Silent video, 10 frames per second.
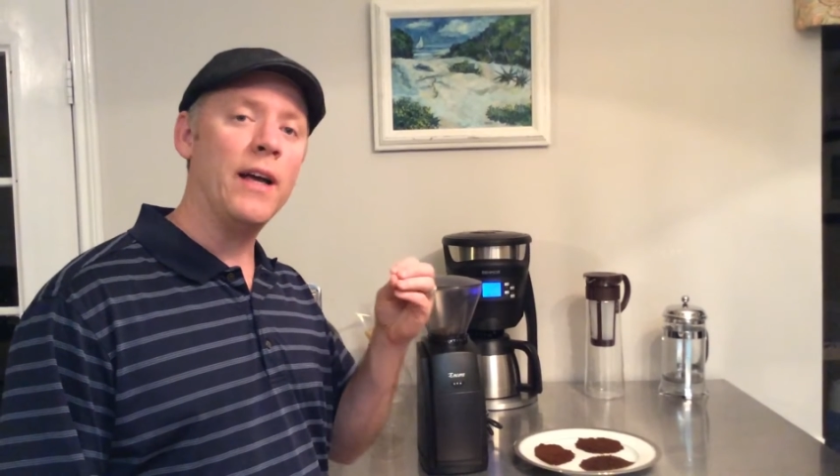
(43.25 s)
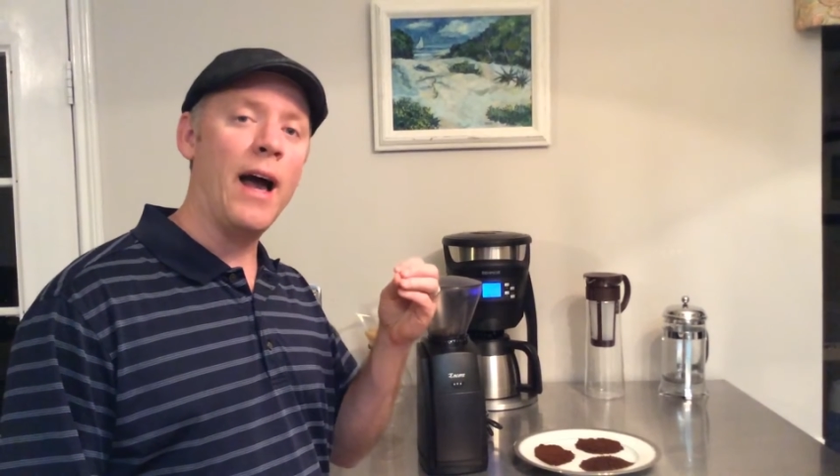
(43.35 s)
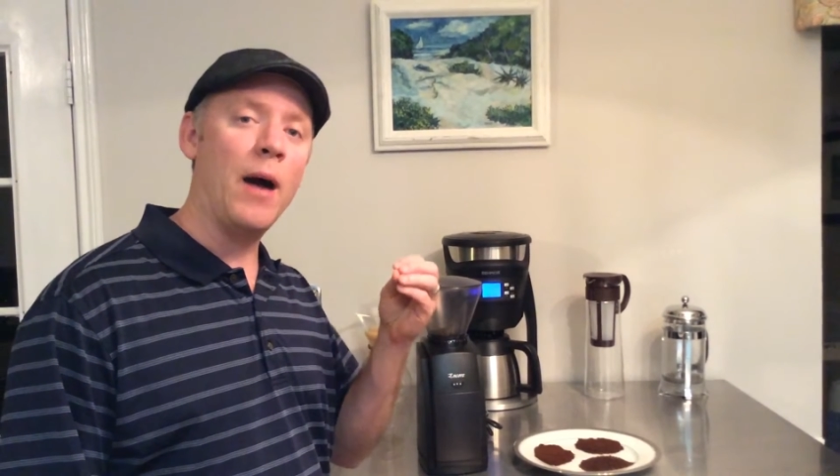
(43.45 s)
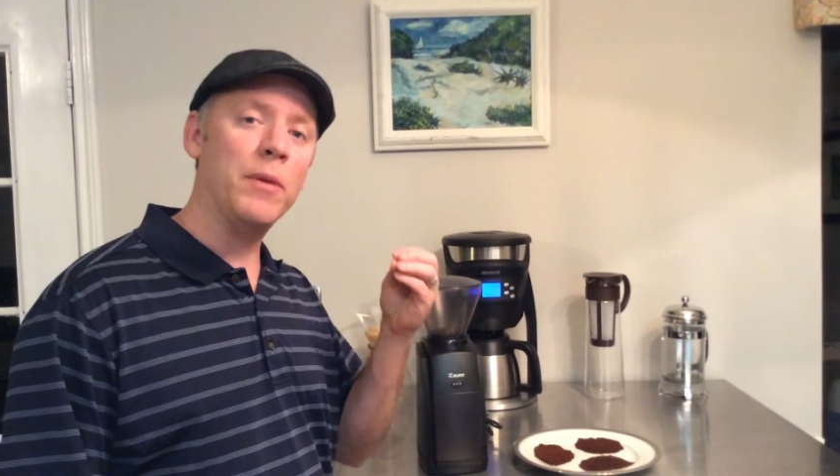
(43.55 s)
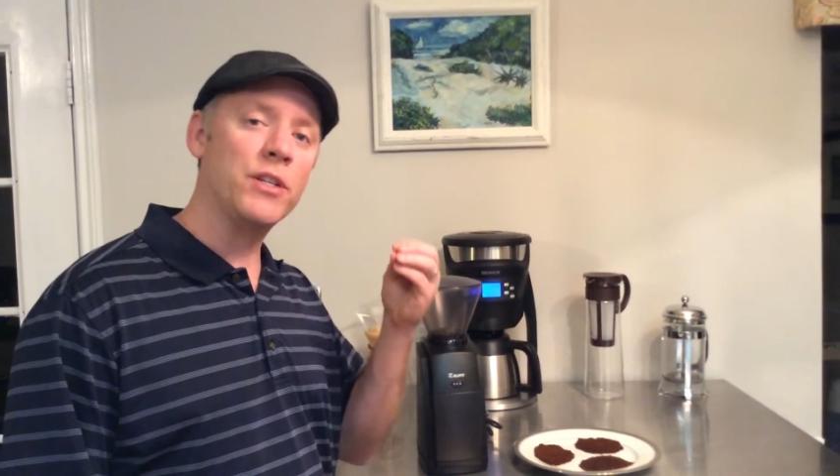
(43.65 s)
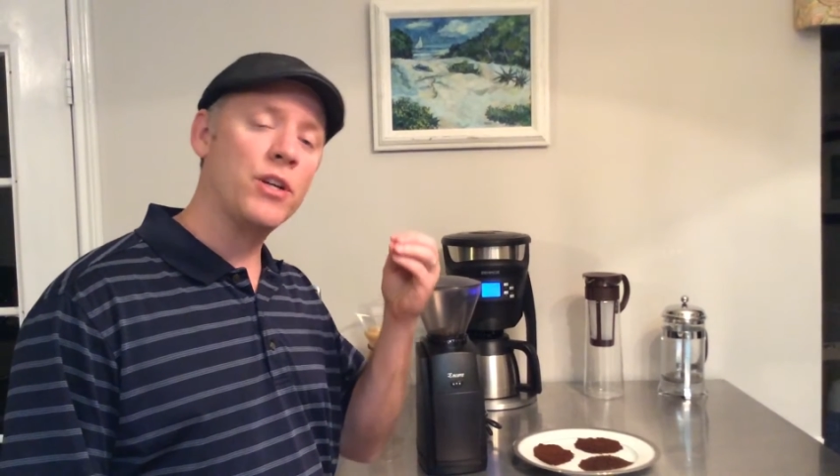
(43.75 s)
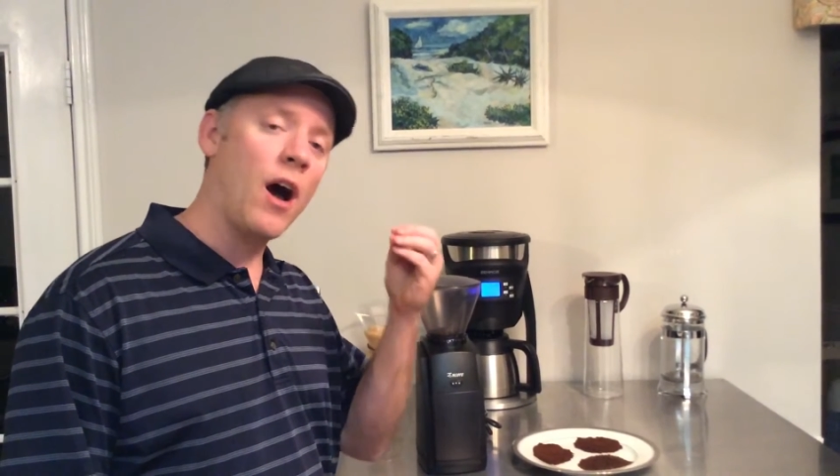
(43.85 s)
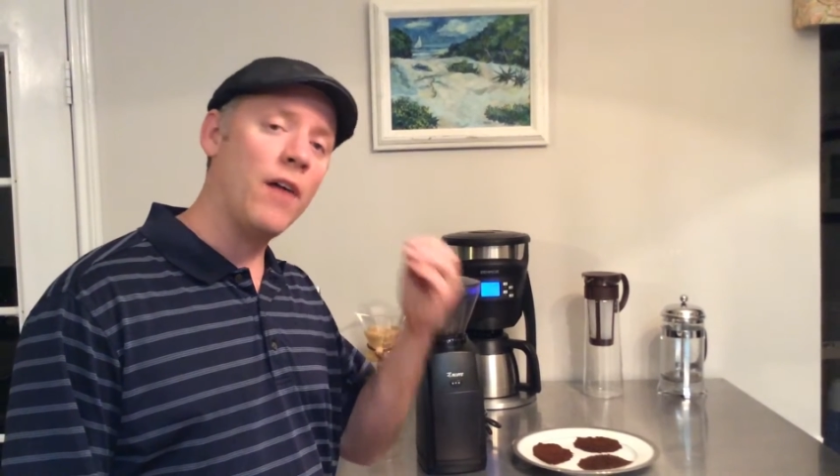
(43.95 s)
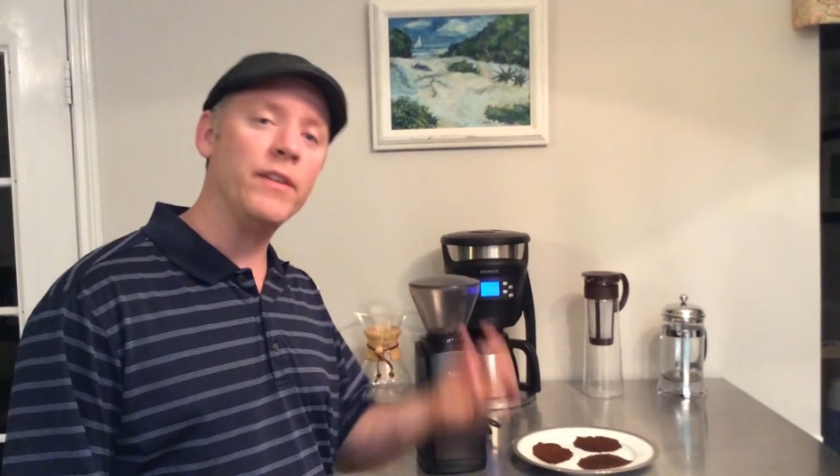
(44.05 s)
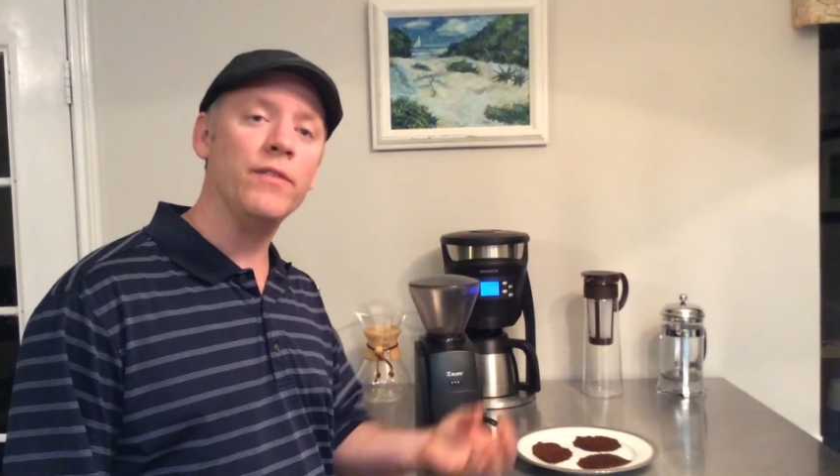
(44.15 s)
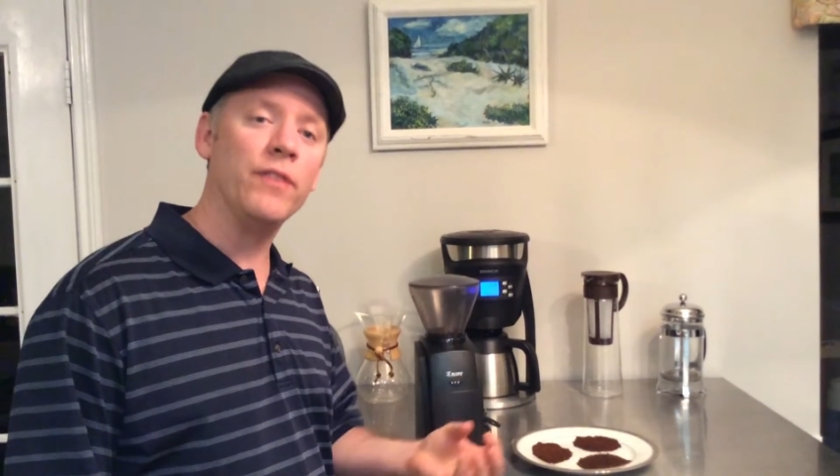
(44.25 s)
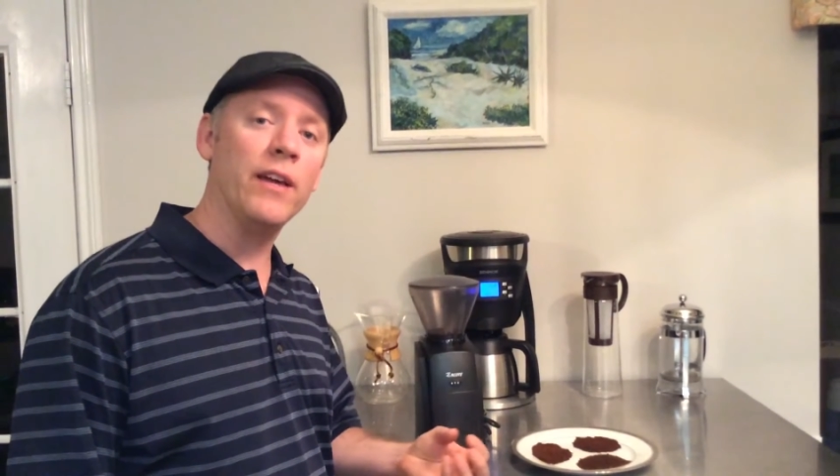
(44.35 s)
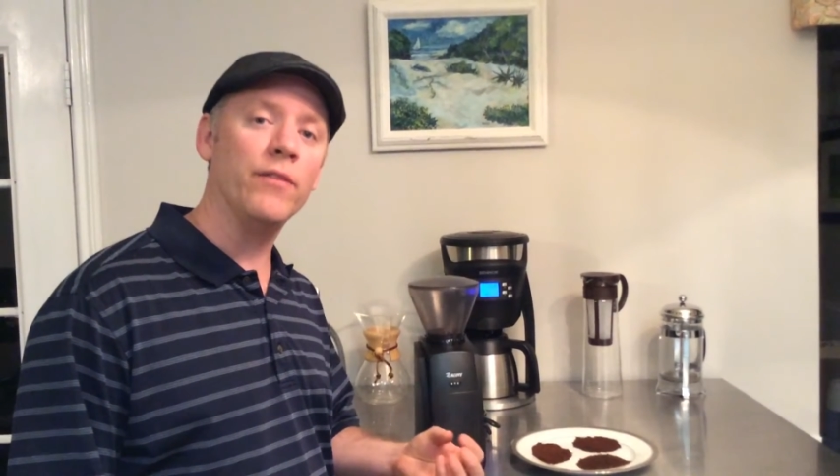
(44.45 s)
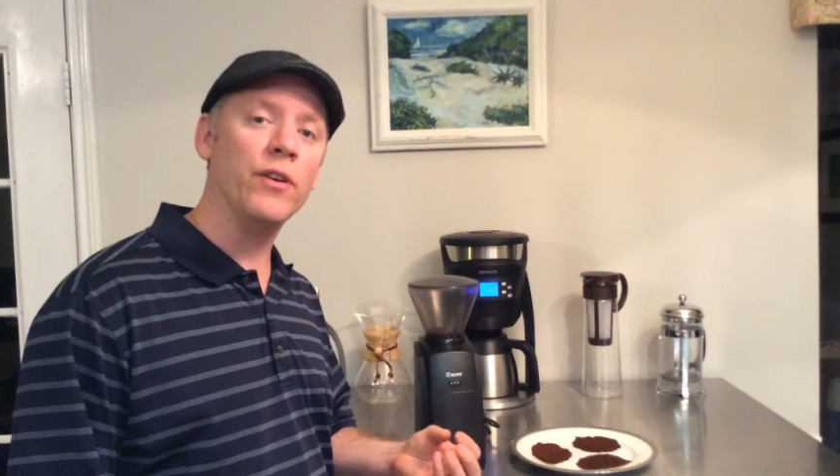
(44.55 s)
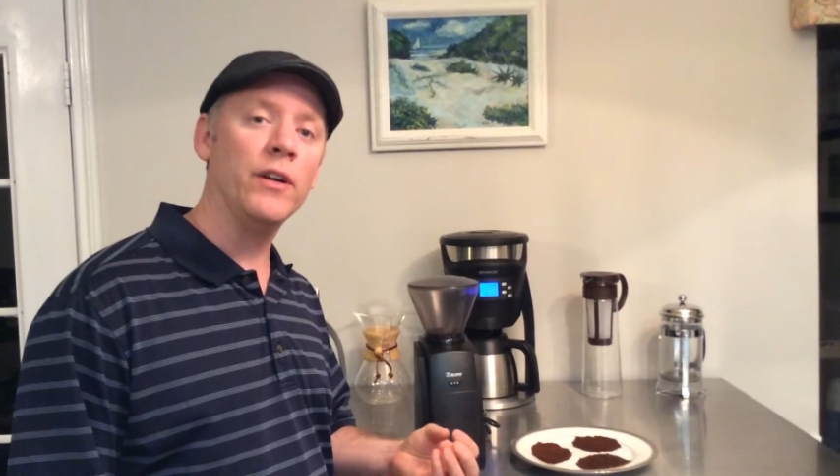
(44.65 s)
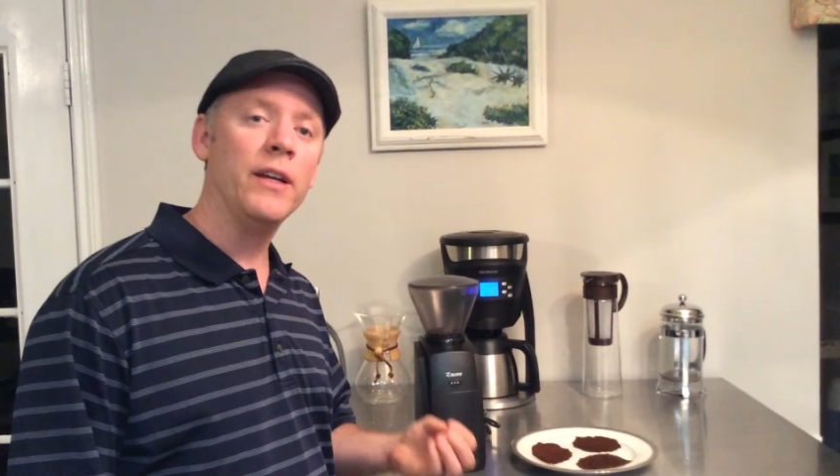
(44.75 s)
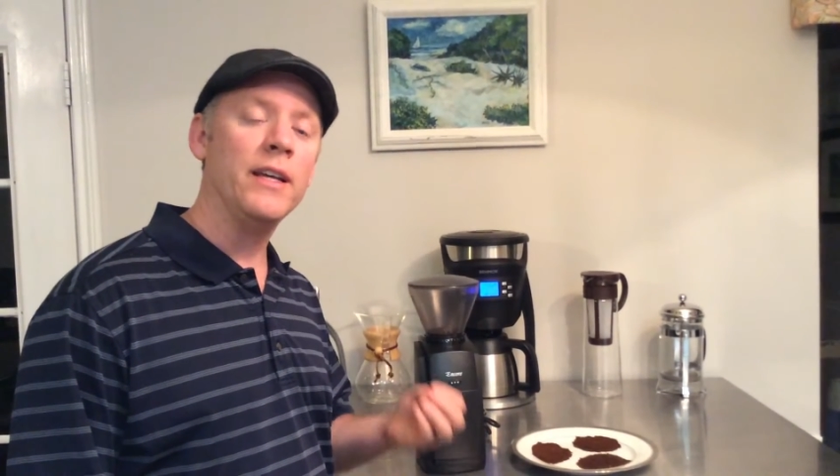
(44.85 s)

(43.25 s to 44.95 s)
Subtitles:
how much coffee flavor